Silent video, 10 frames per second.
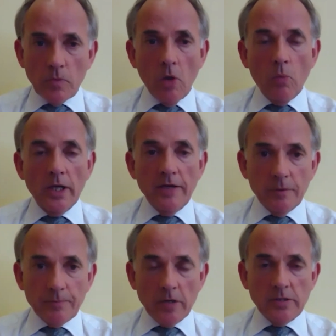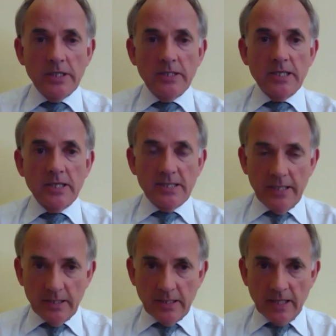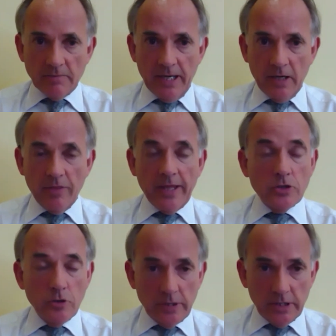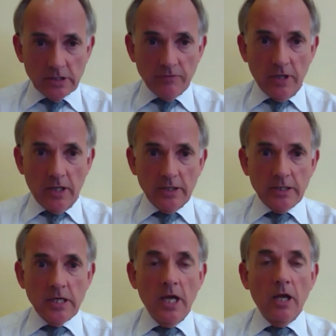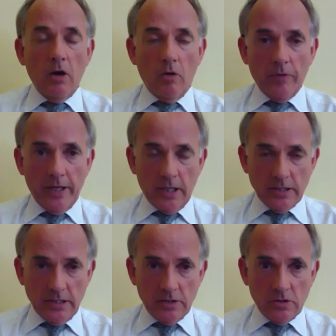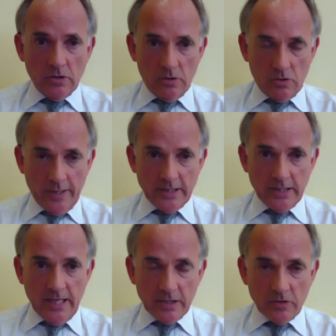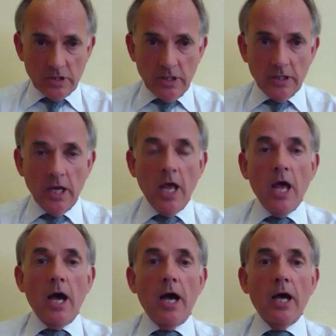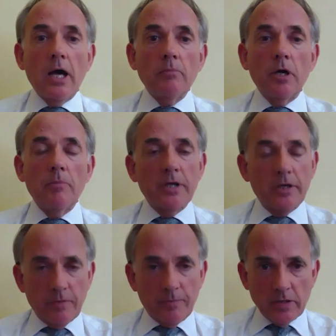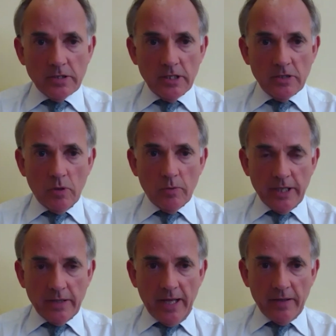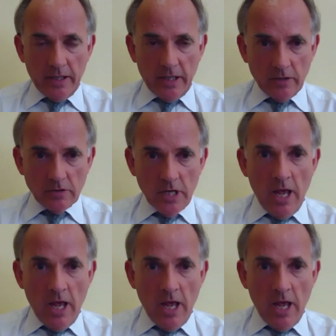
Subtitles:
Well, if the proceeds exceeded that amount, they do need to file it on their 1920 tax return, but if the proceeds were within that, they don't.